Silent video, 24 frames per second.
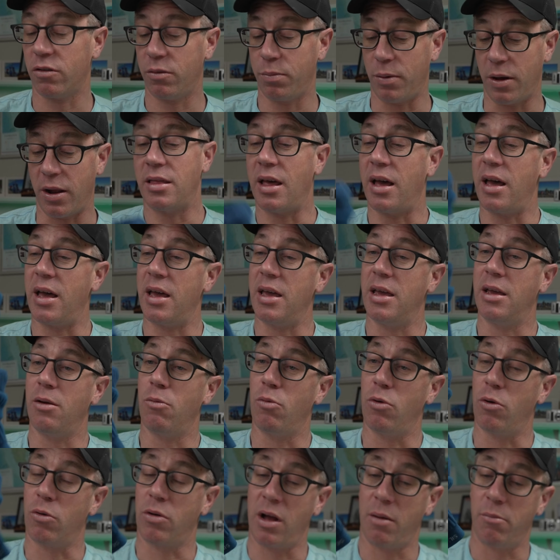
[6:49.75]
but they
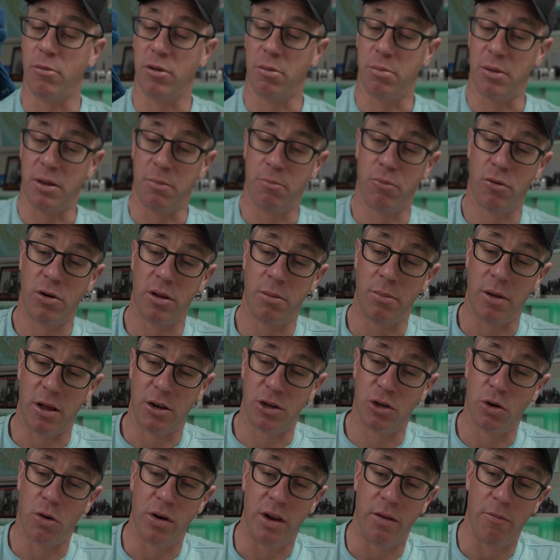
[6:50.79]
will come with me pretty
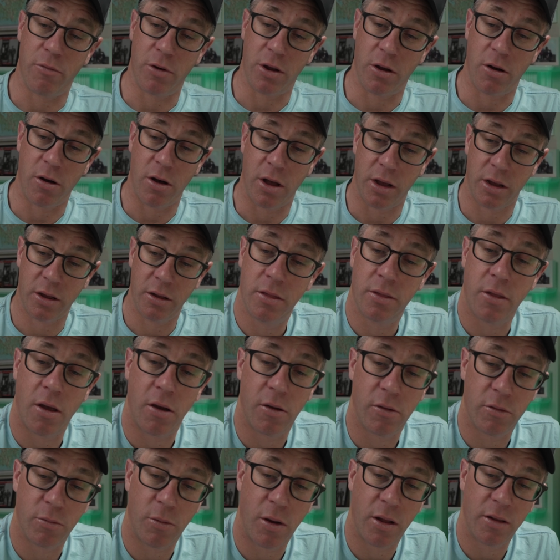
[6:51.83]
much on every hike,
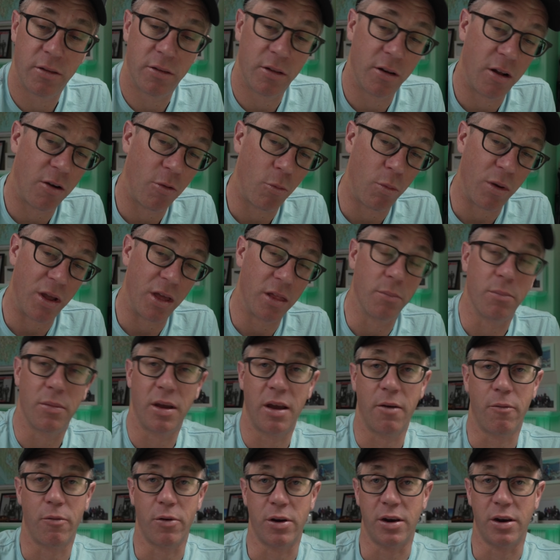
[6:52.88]
those ones, and I'll wear them every